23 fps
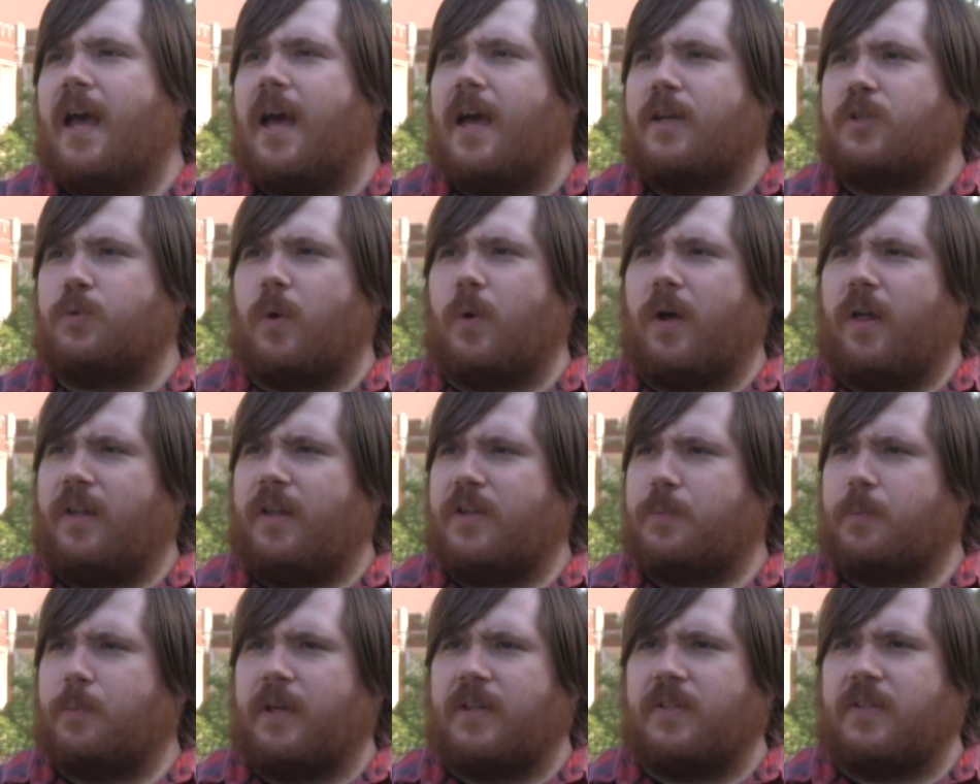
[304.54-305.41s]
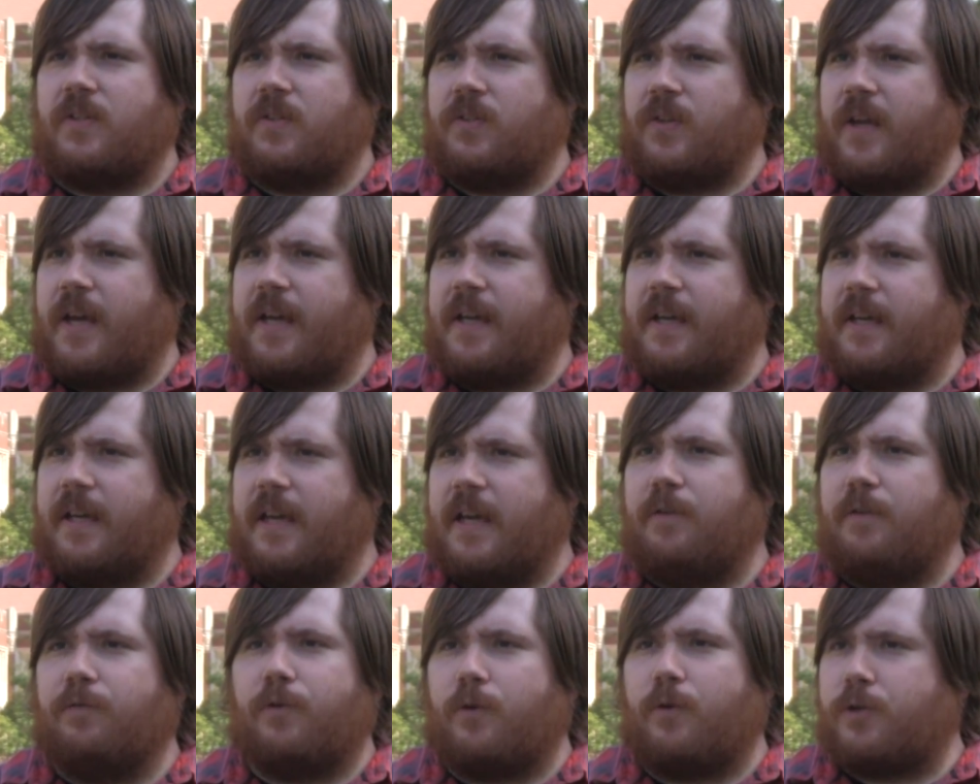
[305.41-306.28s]
as well as places like
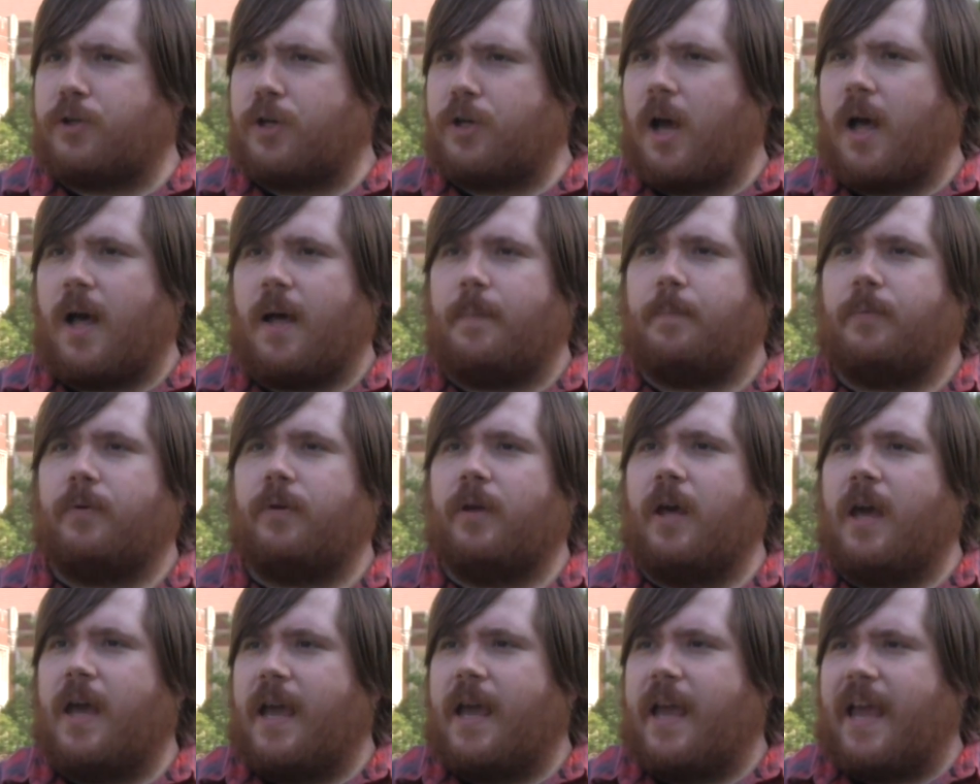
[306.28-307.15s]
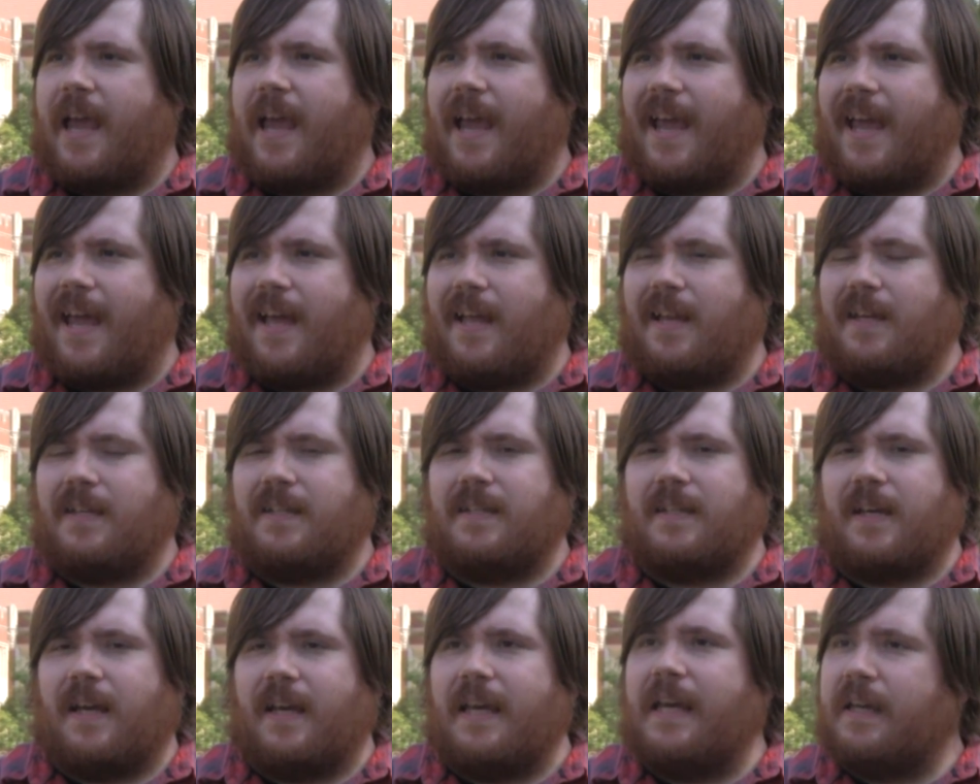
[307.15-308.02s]
InfoShop
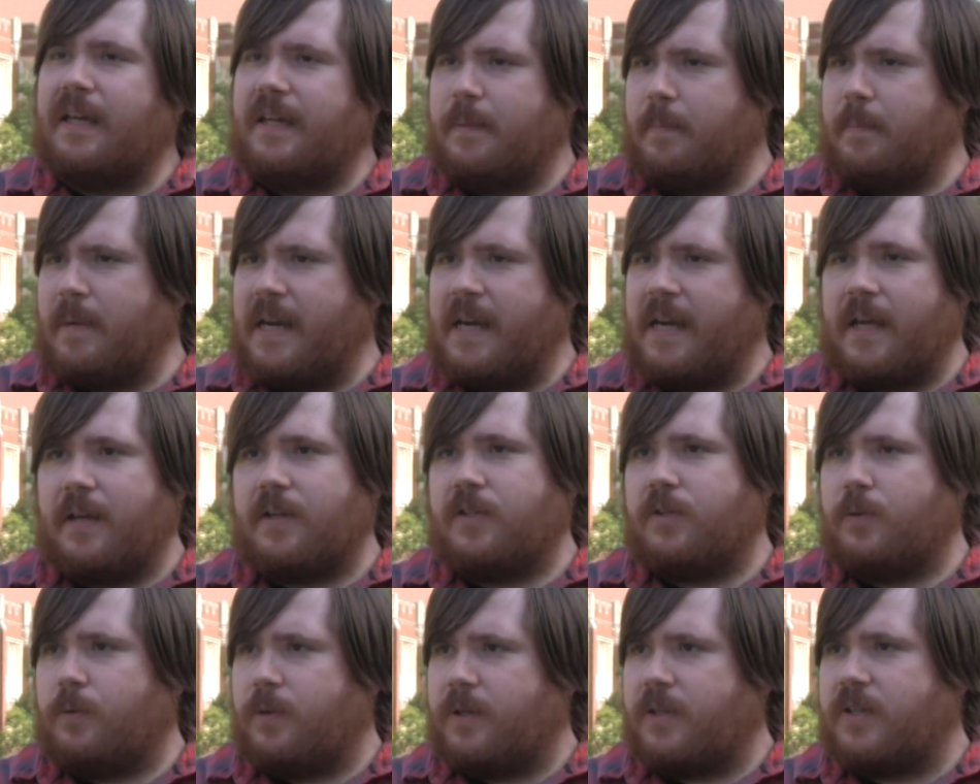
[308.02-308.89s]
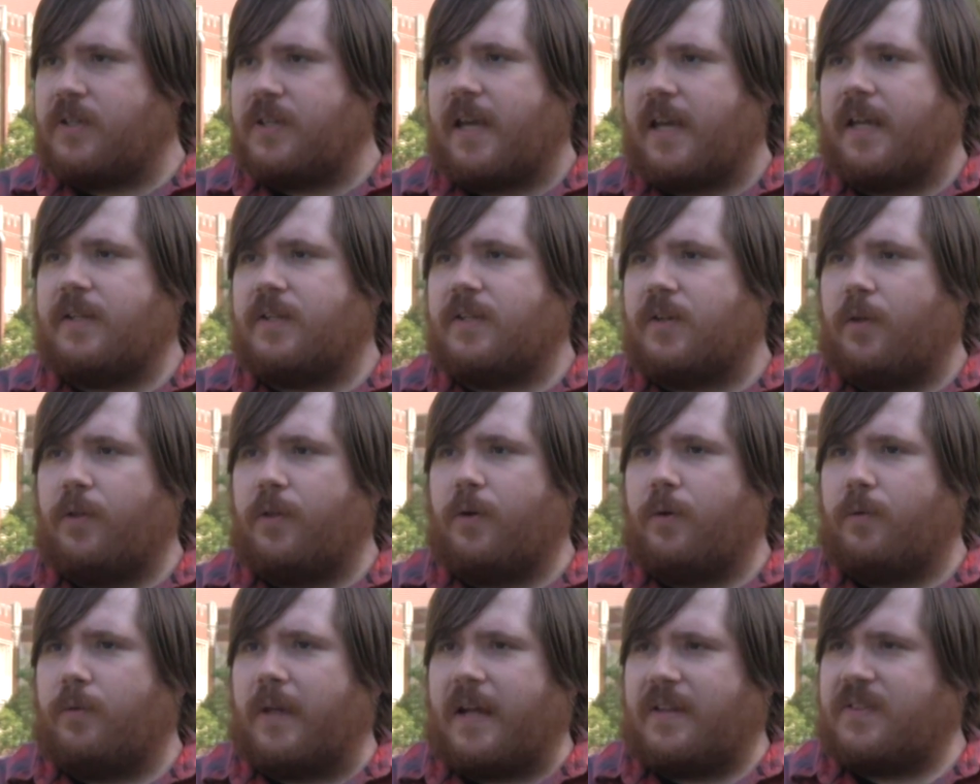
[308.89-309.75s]
and Indie Media to an extent,
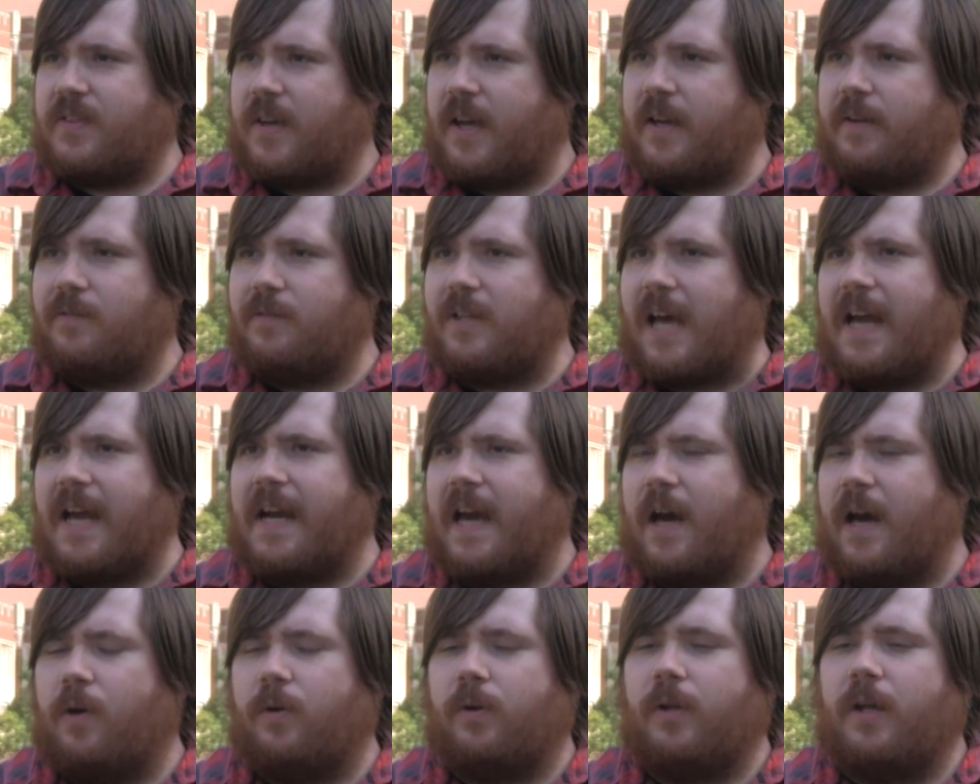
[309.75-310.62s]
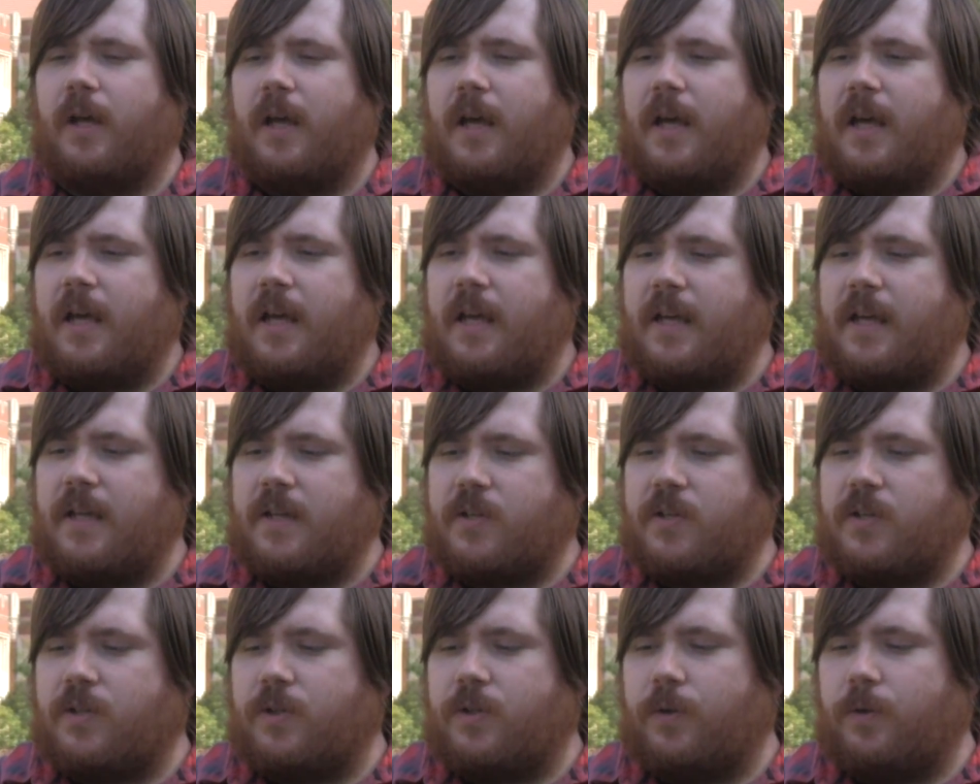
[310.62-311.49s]
although that's kind of died out,
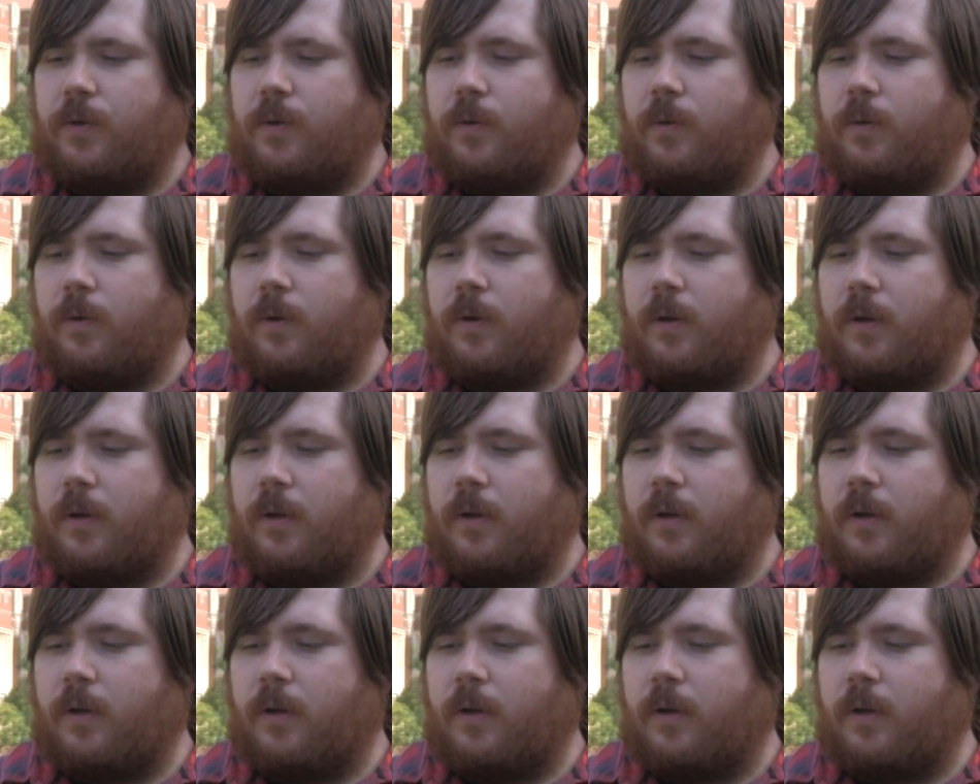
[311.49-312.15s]
is to